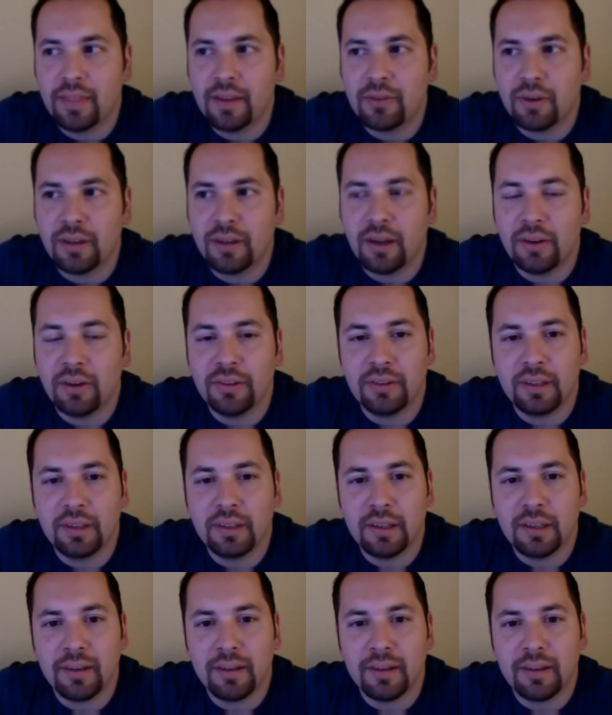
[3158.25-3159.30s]
think right now he's
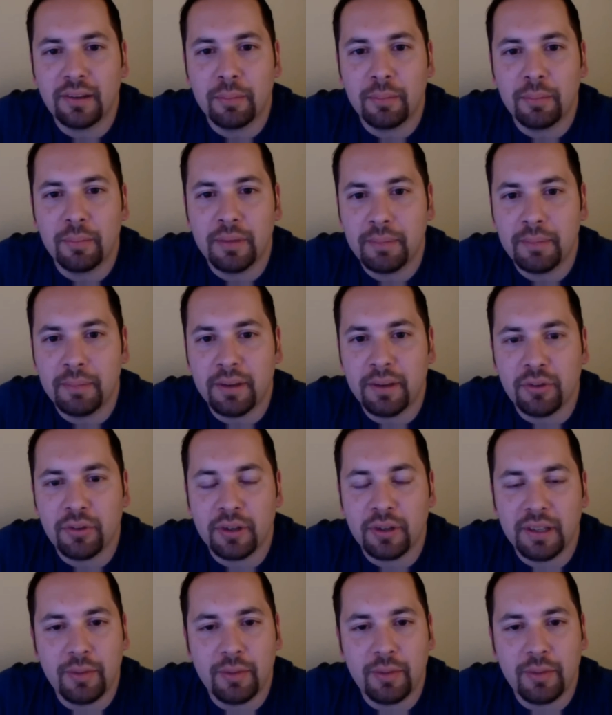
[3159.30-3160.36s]
thinking about his little mini
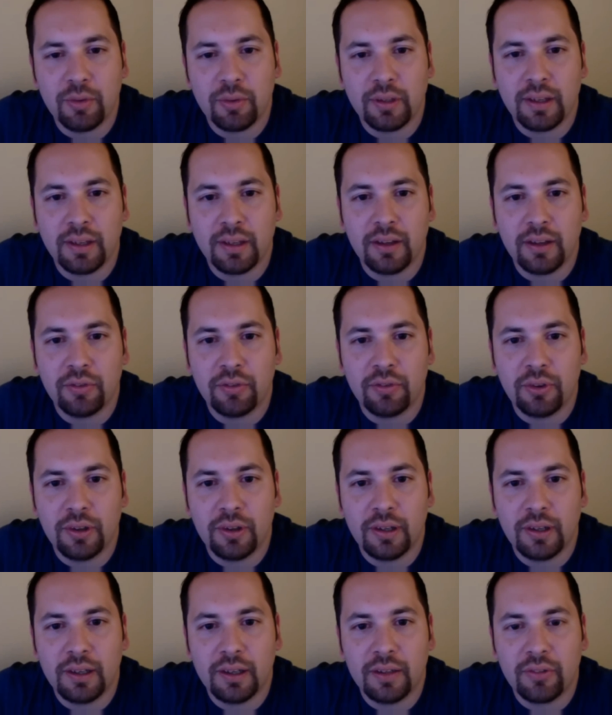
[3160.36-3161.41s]
Metroid game he's working on
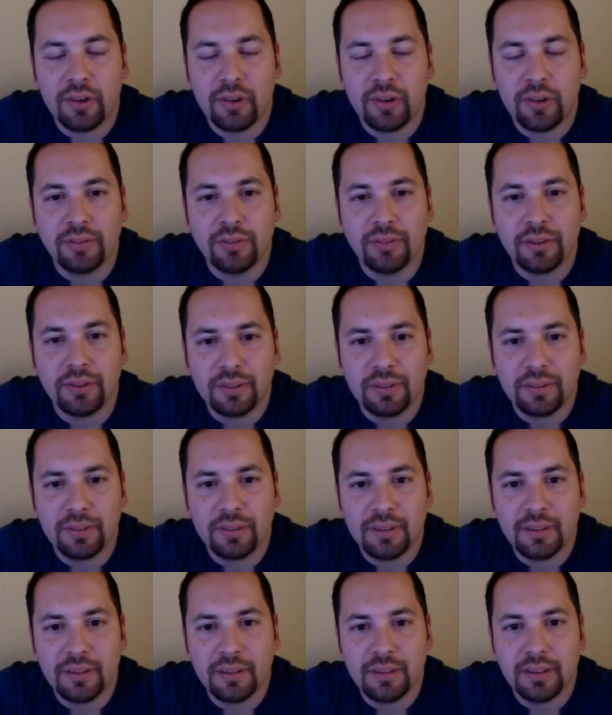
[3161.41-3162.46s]
for iPhone.
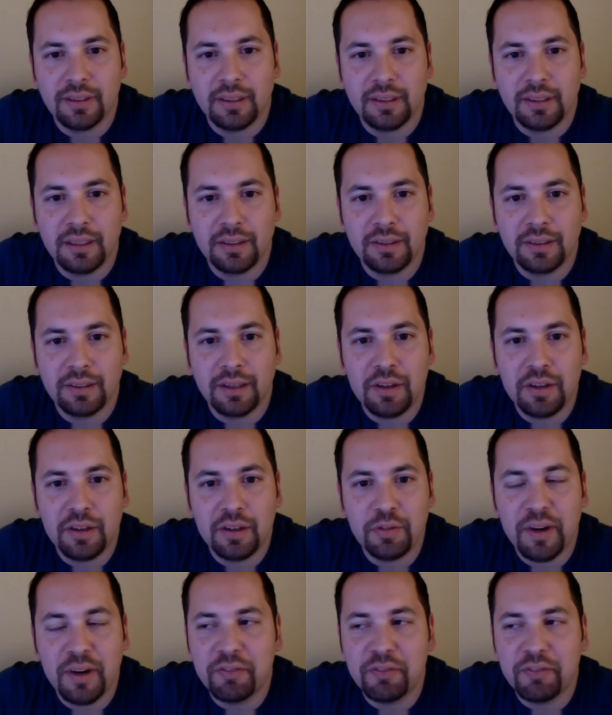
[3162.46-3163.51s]
He's
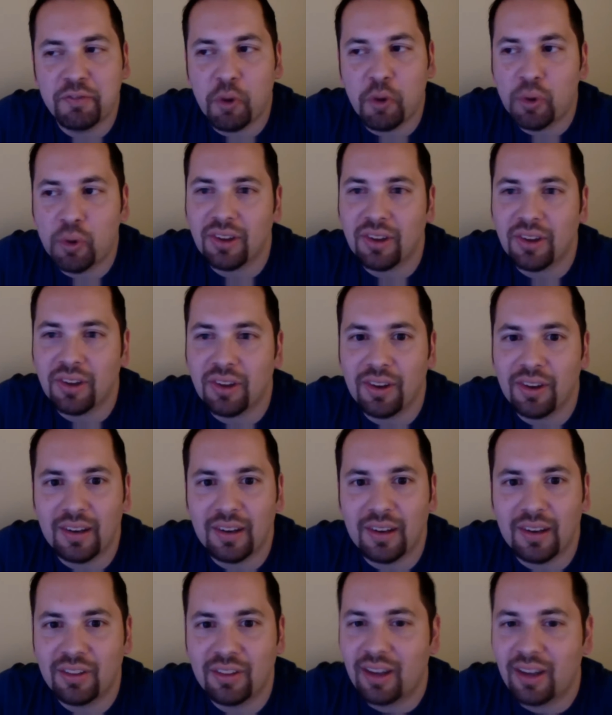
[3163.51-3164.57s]
very focused on.
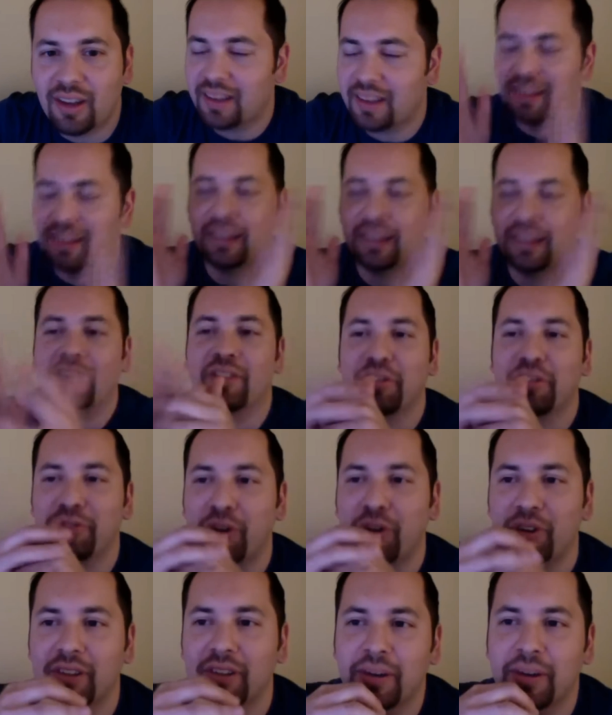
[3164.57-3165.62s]
He's got like a laser
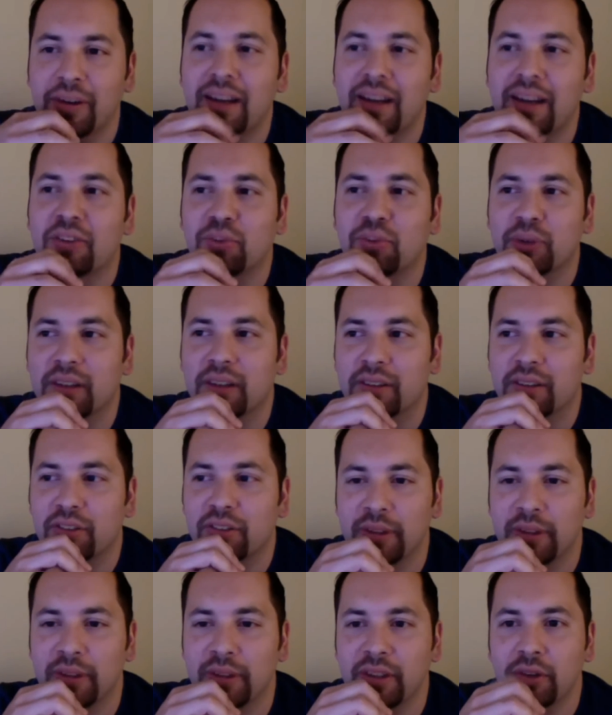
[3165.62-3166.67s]
focus, and right now he's working on
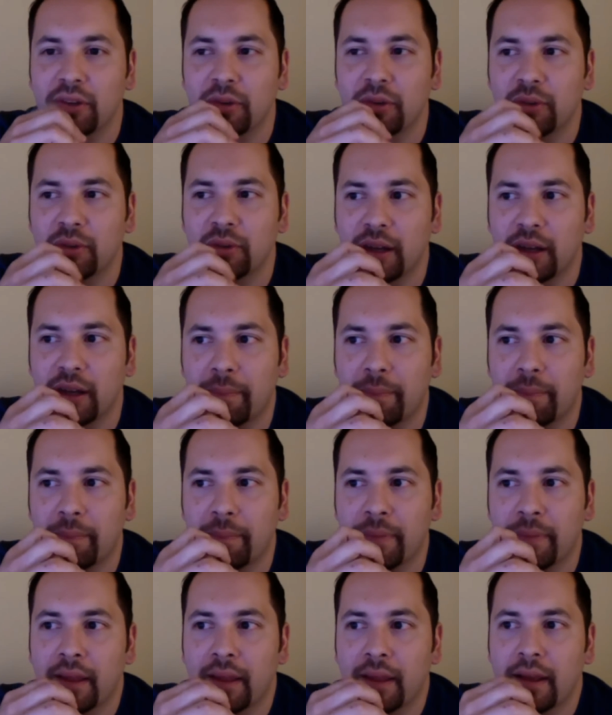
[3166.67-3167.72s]
this really cute
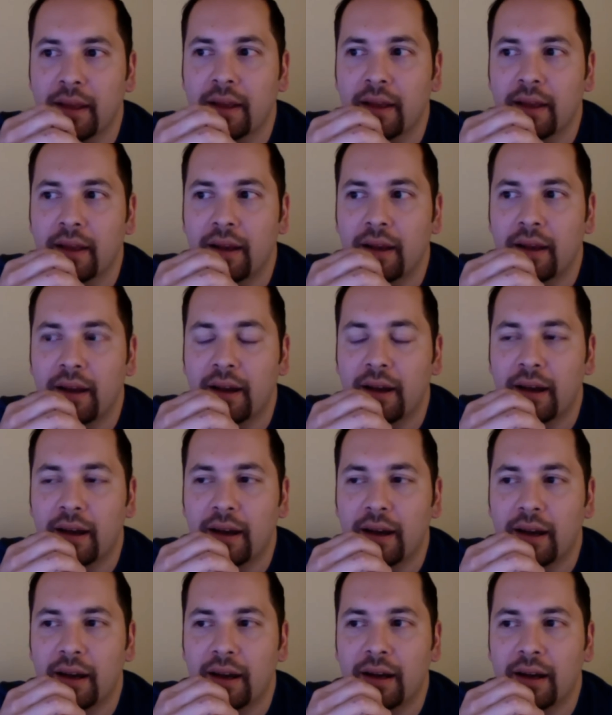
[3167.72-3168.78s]

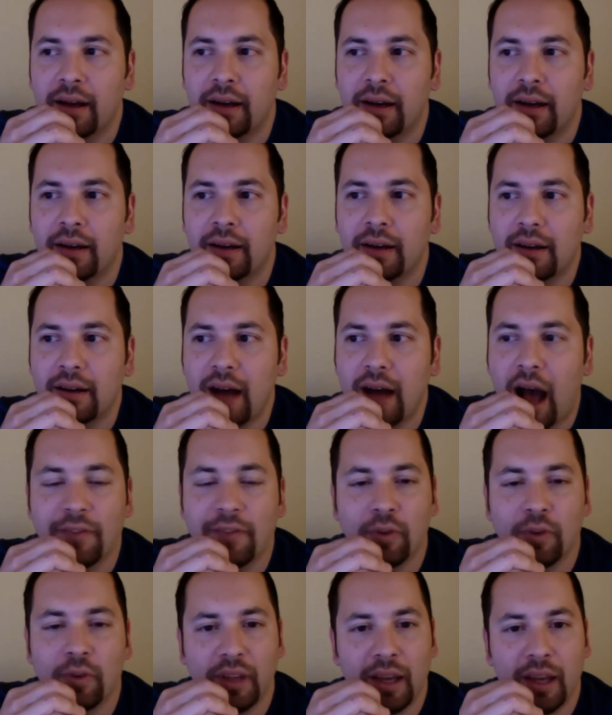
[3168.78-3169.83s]

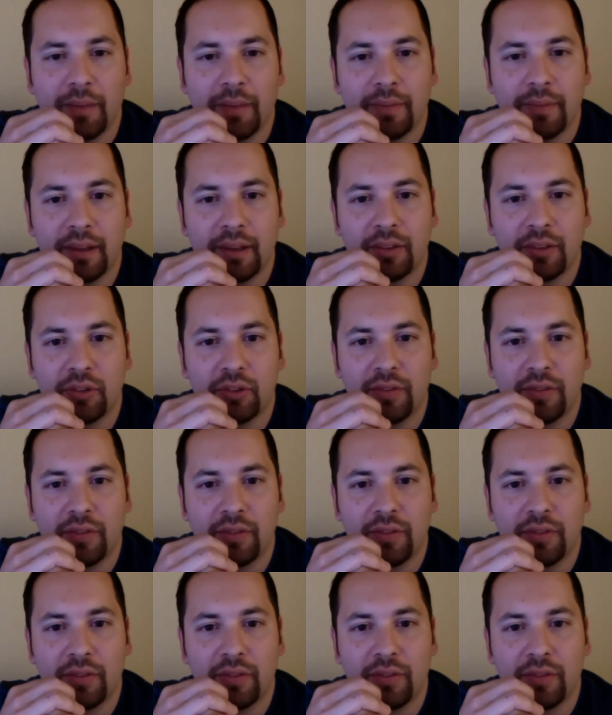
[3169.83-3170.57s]
iPhone game that he's trying